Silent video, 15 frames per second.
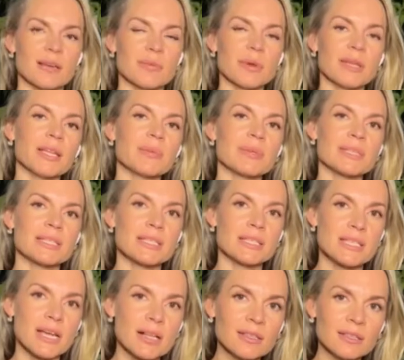My name is
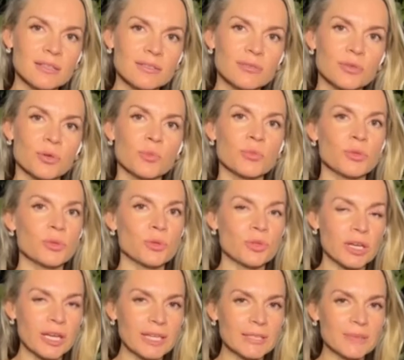Natalia from
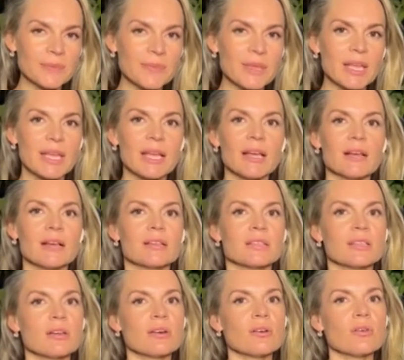Ukraine.
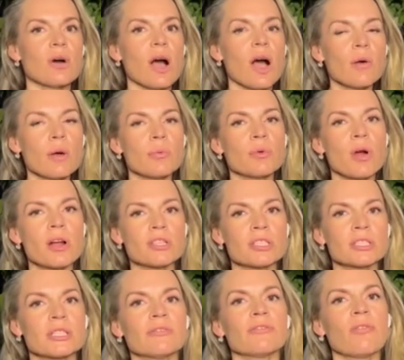So our
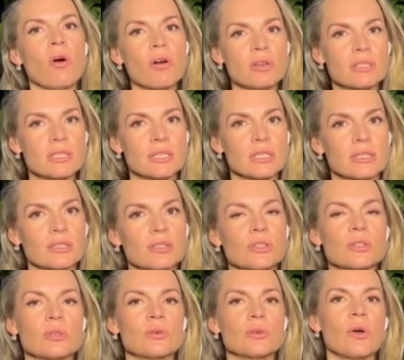project is focusing
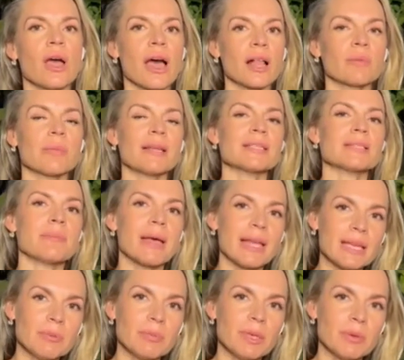to help as
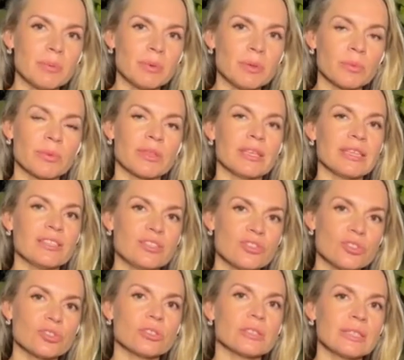many people with
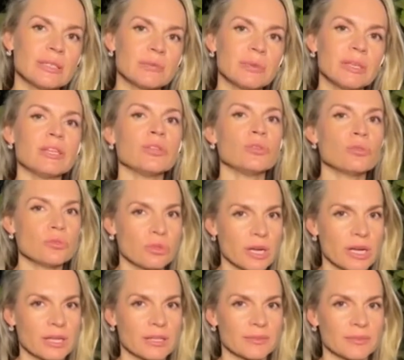injured limb in Ukraine.